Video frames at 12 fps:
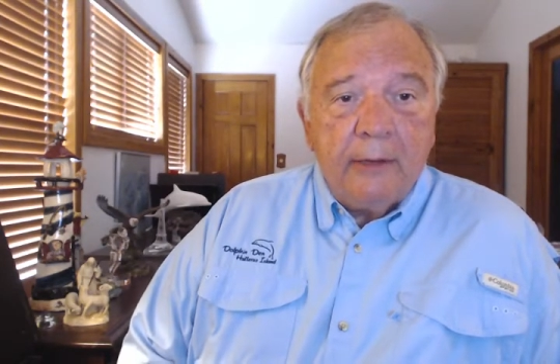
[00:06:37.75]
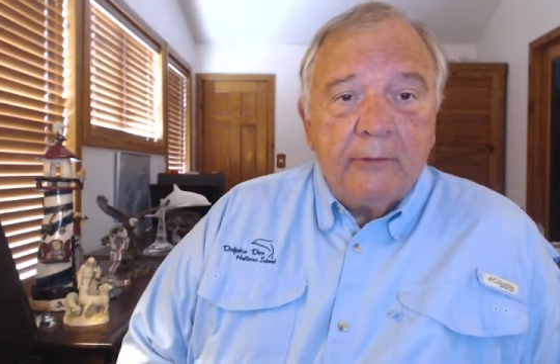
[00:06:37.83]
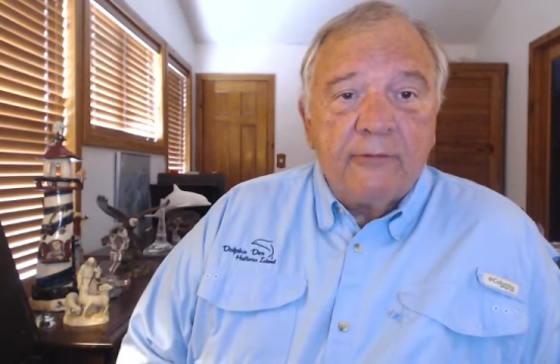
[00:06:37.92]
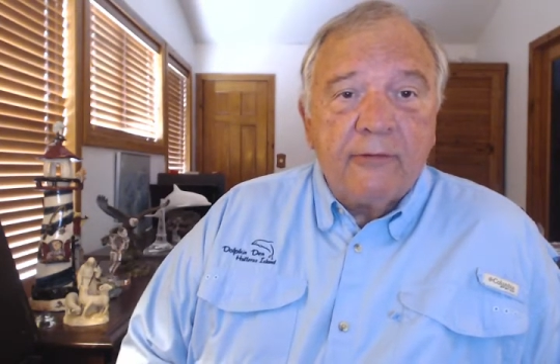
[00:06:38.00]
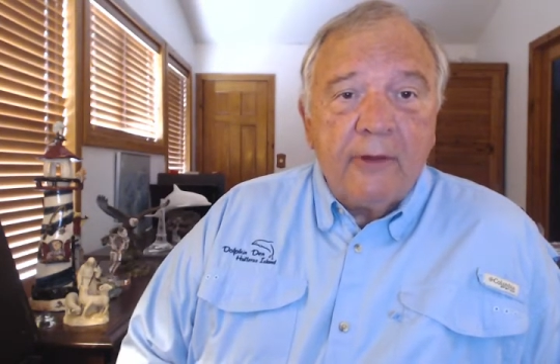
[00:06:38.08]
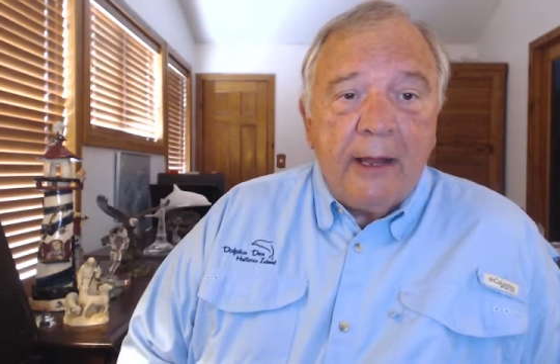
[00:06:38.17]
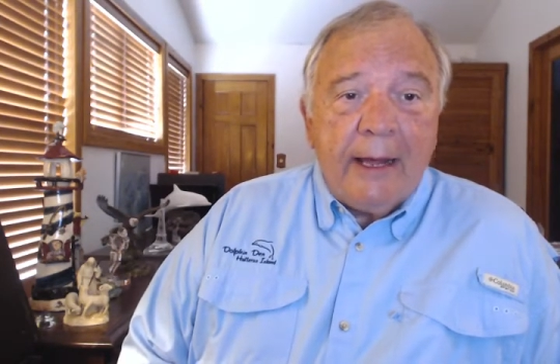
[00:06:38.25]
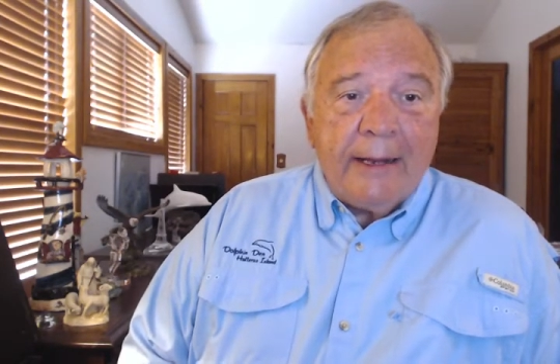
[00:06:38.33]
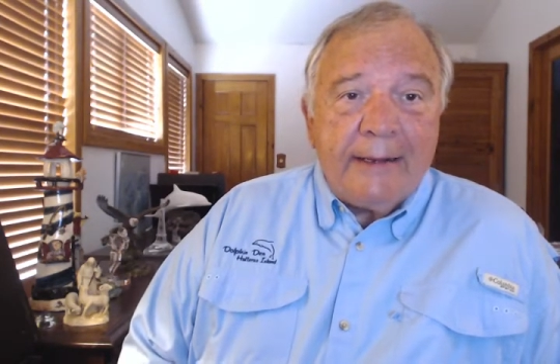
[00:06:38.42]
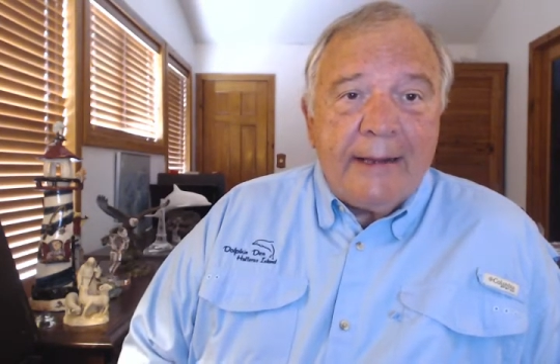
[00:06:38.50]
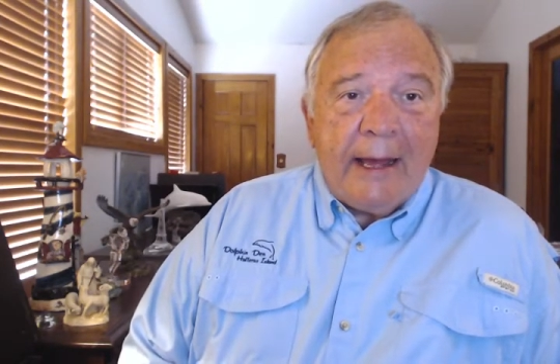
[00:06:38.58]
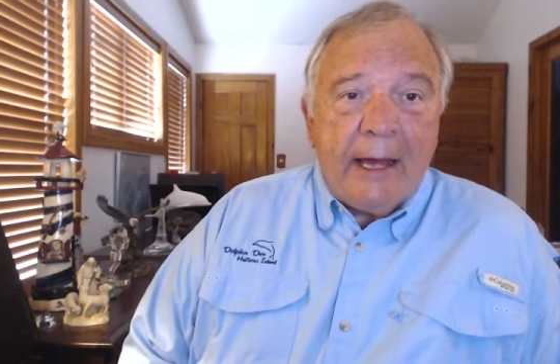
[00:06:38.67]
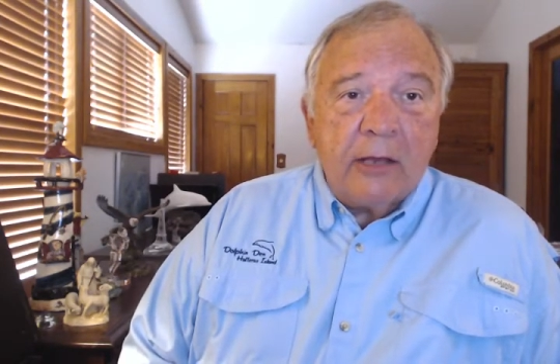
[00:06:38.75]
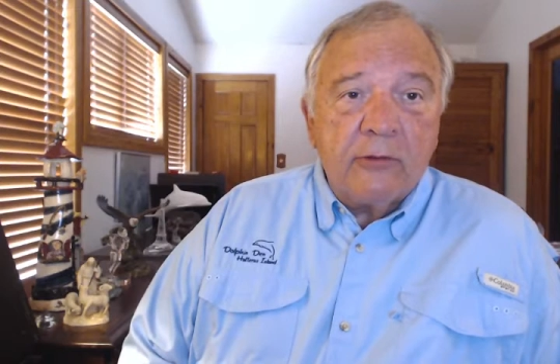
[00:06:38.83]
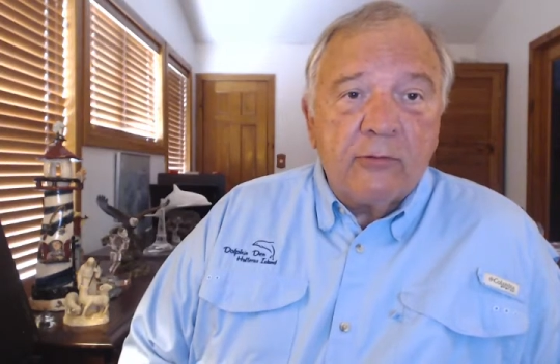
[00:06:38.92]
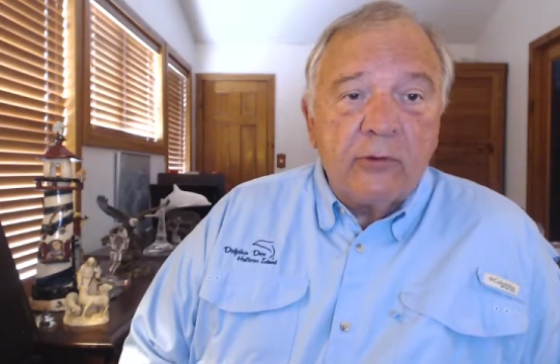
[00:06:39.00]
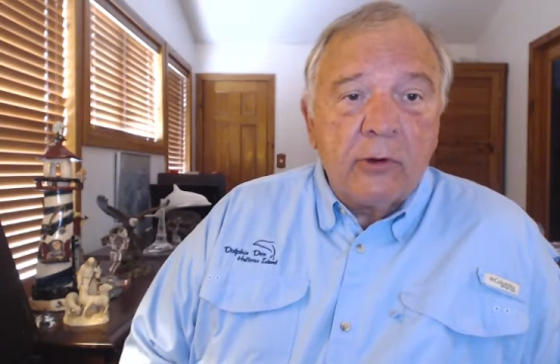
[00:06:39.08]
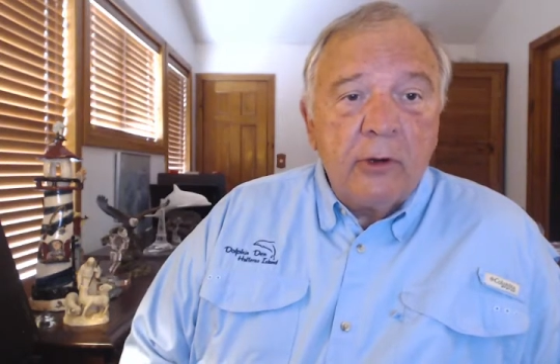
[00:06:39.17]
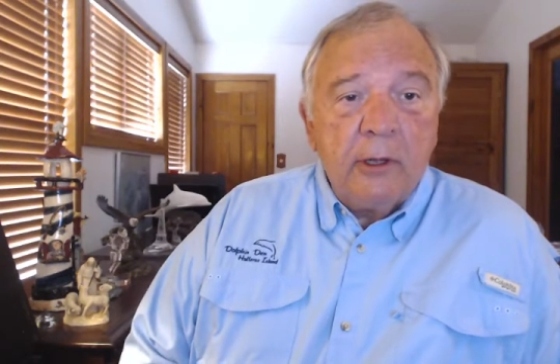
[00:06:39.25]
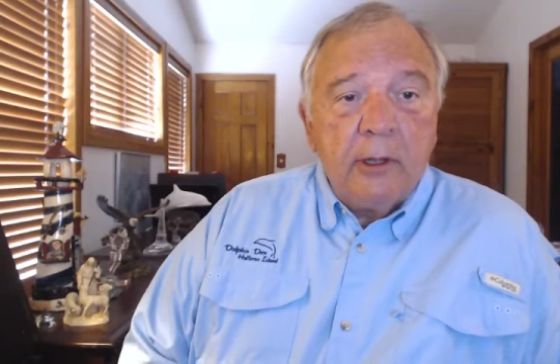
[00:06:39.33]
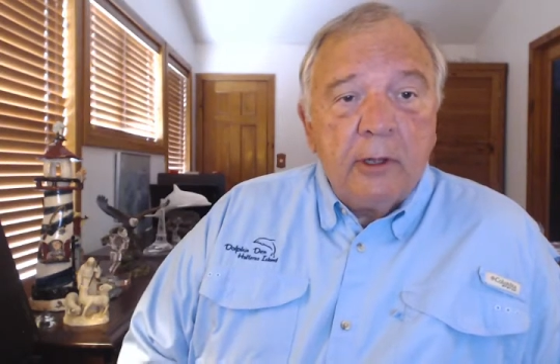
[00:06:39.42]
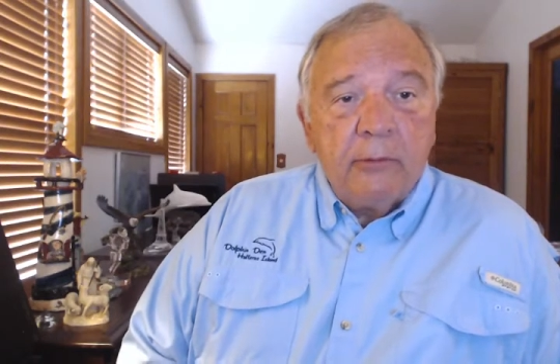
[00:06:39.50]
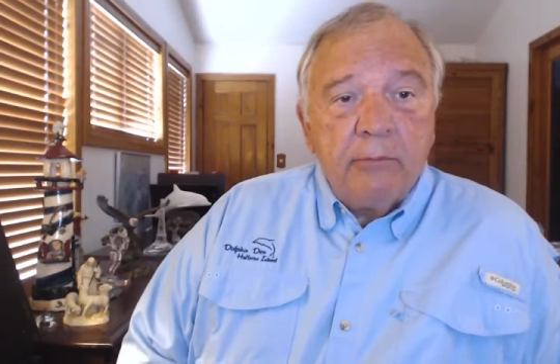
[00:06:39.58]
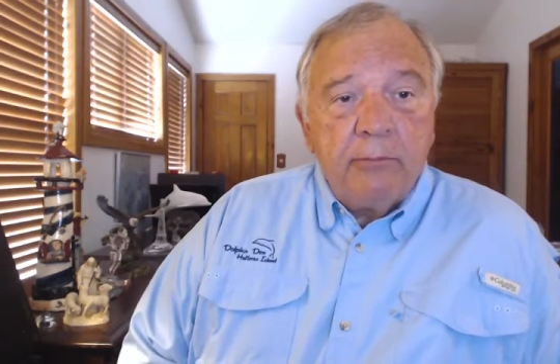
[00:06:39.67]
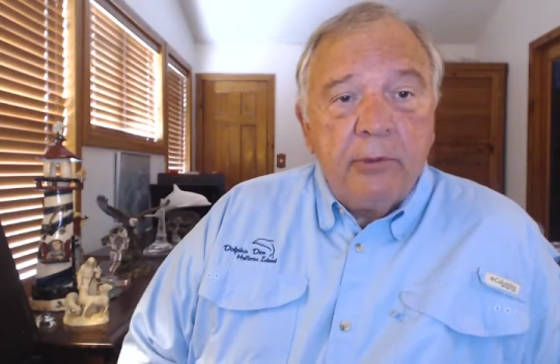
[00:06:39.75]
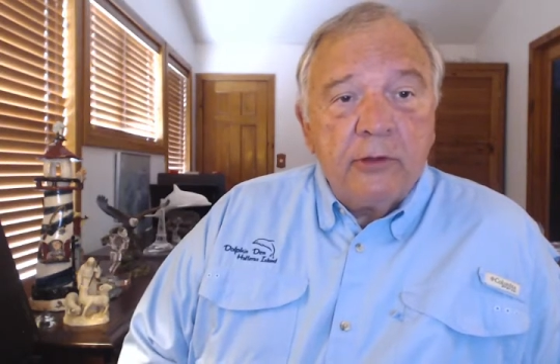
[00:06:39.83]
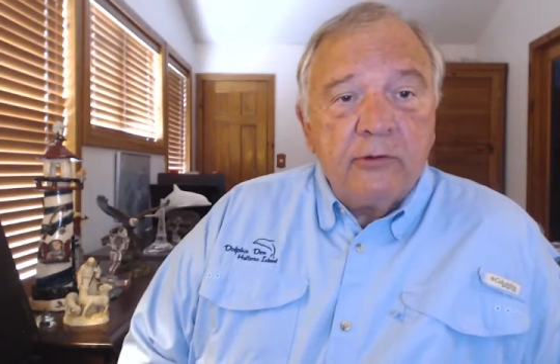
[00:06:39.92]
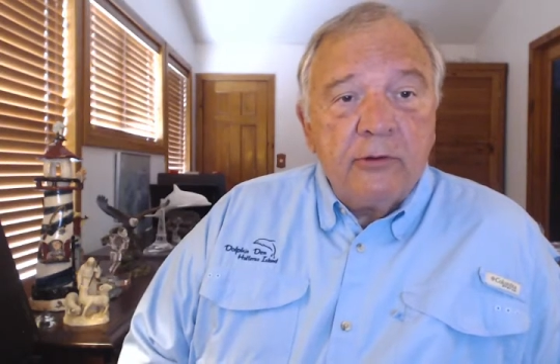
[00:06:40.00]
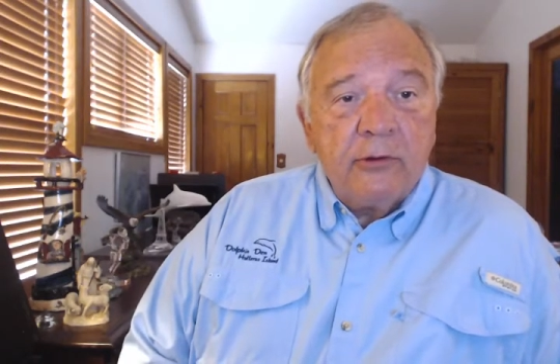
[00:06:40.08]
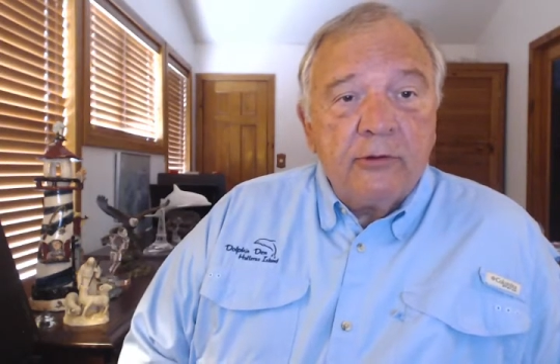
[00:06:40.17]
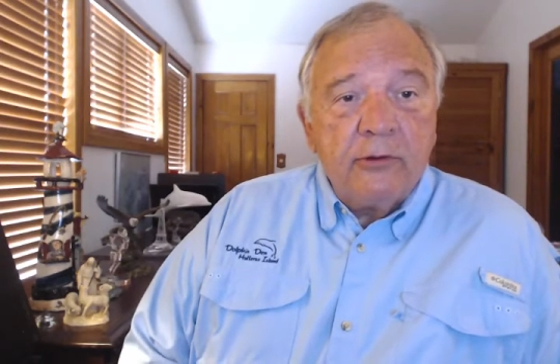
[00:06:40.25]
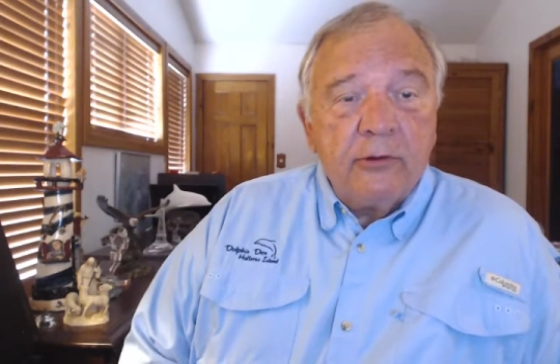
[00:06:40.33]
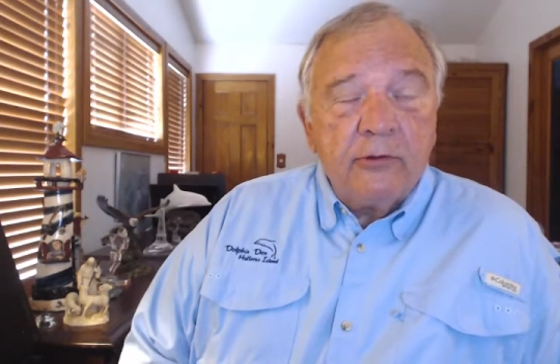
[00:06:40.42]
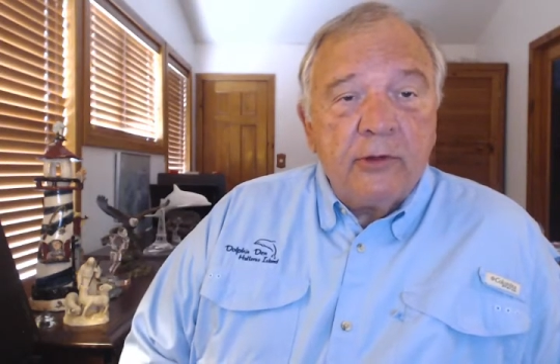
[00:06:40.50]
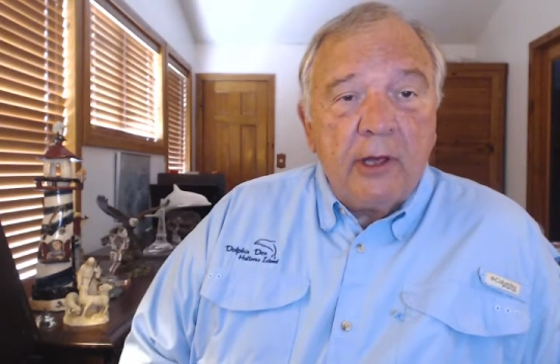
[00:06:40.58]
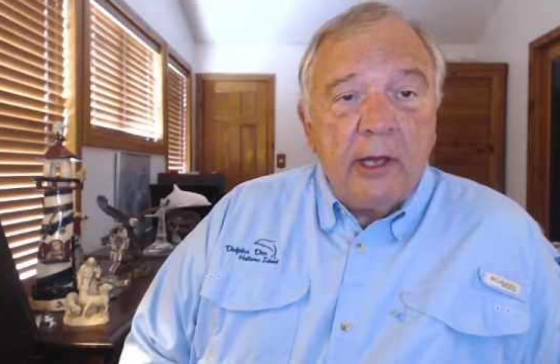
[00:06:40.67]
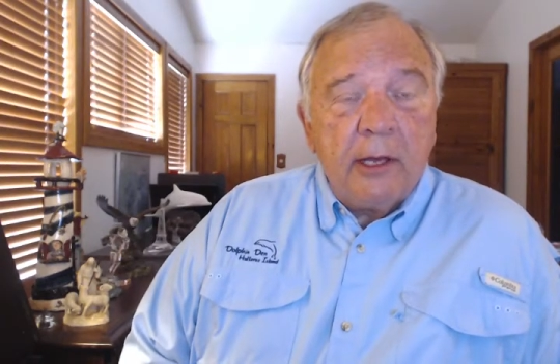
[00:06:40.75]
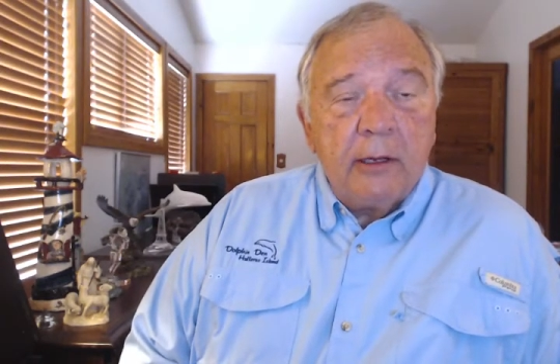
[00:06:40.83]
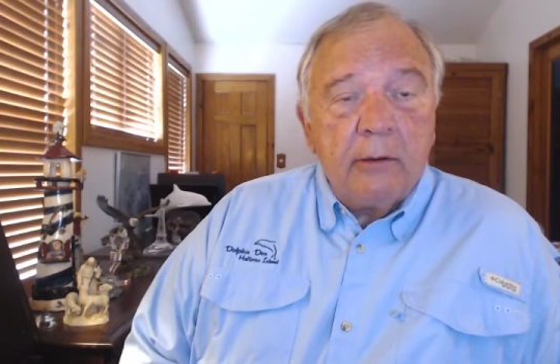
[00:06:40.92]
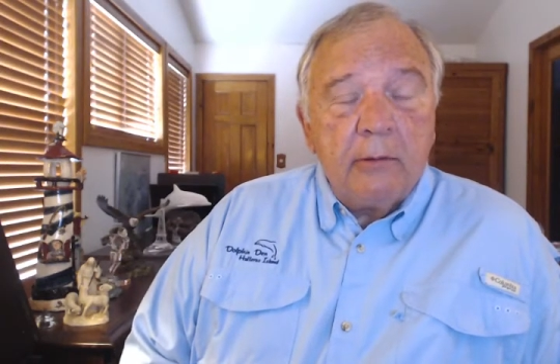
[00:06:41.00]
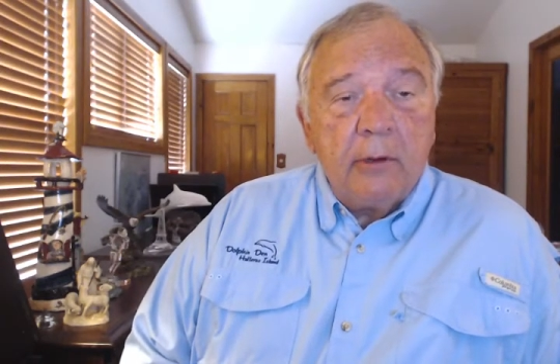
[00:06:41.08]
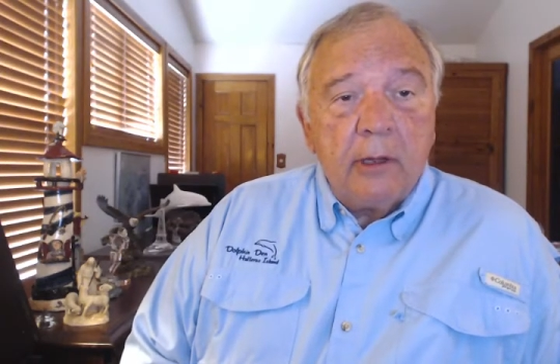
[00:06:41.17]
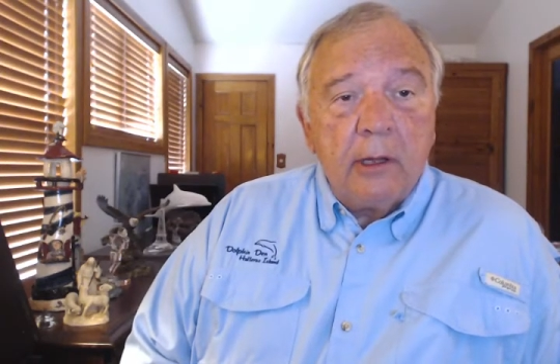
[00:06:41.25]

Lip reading: flat tax for businesses and